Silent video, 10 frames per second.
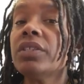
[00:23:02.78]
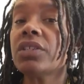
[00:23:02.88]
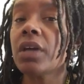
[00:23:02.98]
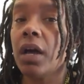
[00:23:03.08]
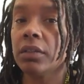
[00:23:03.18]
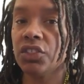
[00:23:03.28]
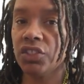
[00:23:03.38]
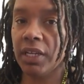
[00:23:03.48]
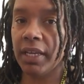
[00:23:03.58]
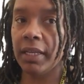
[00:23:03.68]
us all to
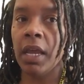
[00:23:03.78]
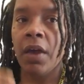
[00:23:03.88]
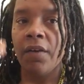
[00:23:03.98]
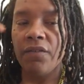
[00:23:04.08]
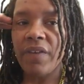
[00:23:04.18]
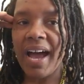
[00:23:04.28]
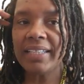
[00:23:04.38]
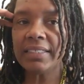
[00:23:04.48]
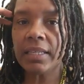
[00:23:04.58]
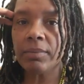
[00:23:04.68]
chant.
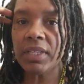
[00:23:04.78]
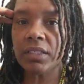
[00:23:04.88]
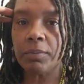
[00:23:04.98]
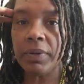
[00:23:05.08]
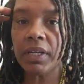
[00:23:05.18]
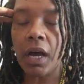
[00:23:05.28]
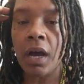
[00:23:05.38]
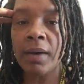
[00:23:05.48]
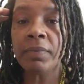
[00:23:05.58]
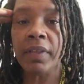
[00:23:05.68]
Find something to put
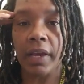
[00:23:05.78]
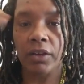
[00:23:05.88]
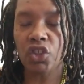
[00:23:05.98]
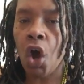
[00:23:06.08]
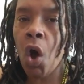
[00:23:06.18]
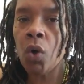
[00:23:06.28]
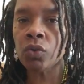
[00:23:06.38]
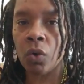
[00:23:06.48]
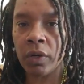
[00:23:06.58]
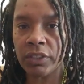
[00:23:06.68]
up there, to hold
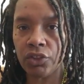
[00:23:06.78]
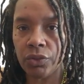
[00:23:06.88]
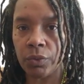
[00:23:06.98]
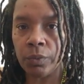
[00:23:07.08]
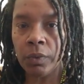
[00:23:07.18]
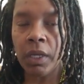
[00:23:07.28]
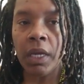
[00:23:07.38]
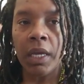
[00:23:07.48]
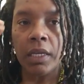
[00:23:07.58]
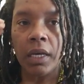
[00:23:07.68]
on to
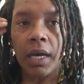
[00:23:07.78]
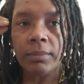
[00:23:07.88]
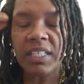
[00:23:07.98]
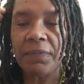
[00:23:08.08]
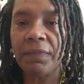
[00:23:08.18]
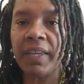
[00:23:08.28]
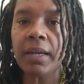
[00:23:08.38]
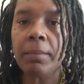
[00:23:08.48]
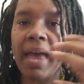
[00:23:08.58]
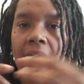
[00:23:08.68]
think
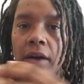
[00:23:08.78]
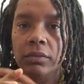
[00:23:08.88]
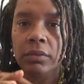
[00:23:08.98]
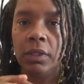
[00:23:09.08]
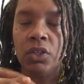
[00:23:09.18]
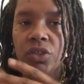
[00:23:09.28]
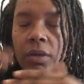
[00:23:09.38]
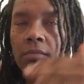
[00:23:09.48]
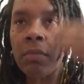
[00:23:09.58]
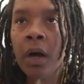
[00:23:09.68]
about, to
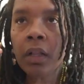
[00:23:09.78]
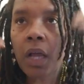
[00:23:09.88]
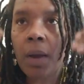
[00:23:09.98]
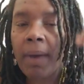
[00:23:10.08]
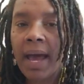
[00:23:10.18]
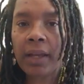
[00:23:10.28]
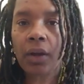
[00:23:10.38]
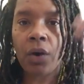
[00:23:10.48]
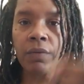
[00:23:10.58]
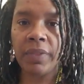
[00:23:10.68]
mull our mind
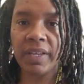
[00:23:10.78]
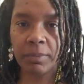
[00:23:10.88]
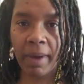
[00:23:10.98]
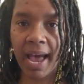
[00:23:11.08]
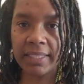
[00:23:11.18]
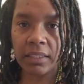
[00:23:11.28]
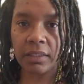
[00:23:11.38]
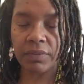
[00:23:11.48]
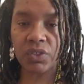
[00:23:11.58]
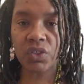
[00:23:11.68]
over that's
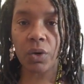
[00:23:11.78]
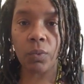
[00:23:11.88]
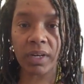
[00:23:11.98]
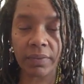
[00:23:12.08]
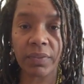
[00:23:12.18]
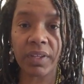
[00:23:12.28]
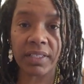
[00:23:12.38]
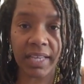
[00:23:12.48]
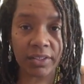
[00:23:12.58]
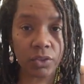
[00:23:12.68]
positive. And so one of the
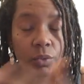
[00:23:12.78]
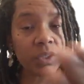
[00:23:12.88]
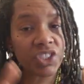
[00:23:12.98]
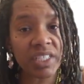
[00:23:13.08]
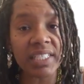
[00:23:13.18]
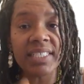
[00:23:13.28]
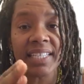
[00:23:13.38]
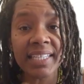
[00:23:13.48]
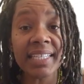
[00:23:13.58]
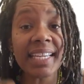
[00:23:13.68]
things I do, which is
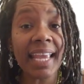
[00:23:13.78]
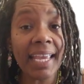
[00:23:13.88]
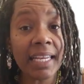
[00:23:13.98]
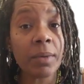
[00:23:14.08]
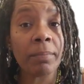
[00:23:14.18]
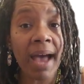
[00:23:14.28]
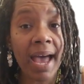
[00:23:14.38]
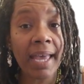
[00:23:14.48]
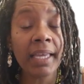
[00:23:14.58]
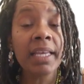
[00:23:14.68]
indicated
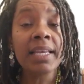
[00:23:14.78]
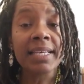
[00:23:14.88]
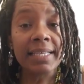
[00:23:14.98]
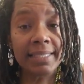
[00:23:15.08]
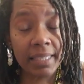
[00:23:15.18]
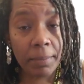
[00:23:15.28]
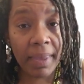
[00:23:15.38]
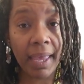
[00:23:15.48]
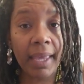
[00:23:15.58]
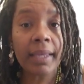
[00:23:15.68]
by
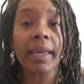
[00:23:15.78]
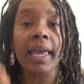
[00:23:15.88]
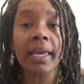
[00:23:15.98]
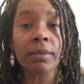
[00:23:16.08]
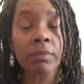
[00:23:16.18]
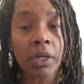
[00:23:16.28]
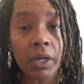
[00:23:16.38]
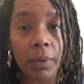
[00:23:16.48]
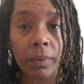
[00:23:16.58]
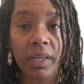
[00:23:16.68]
Sebek and
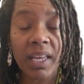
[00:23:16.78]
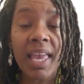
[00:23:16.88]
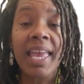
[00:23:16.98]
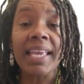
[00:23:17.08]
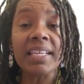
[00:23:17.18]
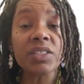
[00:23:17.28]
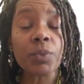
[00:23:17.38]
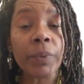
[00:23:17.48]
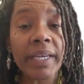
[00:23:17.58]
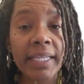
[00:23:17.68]
Mercury, is
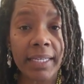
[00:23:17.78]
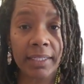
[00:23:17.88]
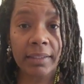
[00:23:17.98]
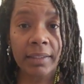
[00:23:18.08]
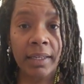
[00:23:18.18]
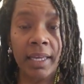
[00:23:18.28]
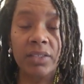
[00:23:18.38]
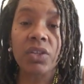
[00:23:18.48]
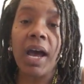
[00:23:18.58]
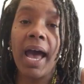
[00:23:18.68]
reading.
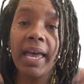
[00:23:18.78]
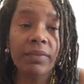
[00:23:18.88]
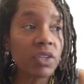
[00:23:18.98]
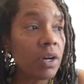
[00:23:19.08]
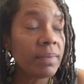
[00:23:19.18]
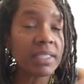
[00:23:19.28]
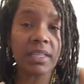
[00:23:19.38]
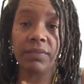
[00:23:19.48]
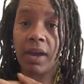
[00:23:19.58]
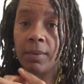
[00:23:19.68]
So I have told
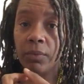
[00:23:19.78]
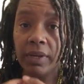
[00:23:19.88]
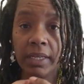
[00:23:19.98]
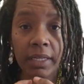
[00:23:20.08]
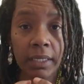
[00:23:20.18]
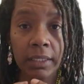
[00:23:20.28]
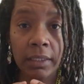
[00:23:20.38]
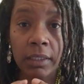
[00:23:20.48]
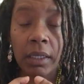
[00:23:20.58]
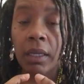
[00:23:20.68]
myself I'm
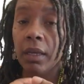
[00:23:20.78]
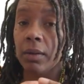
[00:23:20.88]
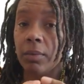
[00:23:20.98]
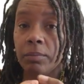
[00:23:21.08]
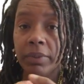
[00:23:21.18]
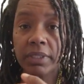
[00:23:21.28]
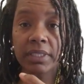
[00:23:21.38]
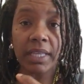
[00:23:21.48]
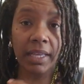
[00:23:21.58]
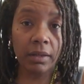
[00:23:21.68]
reading books
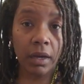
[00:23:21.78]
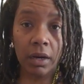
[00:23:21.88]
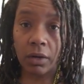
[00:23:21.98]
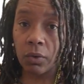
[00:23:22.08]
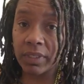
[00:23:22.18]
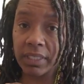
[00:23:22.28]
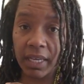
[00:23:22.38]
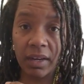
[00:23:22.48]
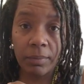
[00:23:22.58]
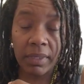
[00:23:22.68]
that are going to
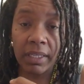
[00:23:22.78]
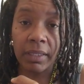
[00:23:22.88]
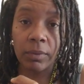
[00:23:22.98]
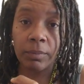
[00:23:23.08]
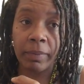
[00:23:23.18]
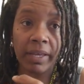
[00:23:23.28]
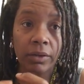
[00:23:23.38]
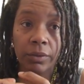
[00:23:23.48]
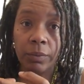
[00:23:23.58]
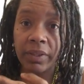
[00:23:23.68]
help me
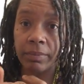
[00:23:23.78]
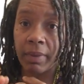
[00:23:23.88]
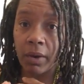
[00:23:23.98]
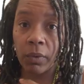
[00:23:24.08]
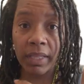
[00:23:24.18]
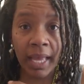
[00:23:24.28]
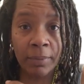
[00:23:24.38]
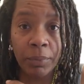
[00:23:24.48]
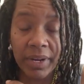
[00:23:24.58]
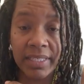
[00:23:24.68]
better with my online
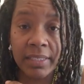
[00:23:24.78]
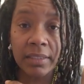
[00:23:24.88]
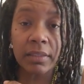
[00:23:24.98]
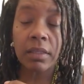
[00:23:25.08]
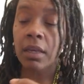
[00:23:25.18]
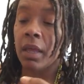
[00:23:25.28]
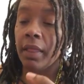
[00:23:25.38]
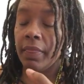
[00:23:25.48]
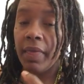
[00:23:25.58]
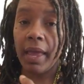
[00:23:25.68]
presence,
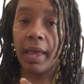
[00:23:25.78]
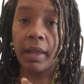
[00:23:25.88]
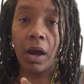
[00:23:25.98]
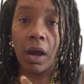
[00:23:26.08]
that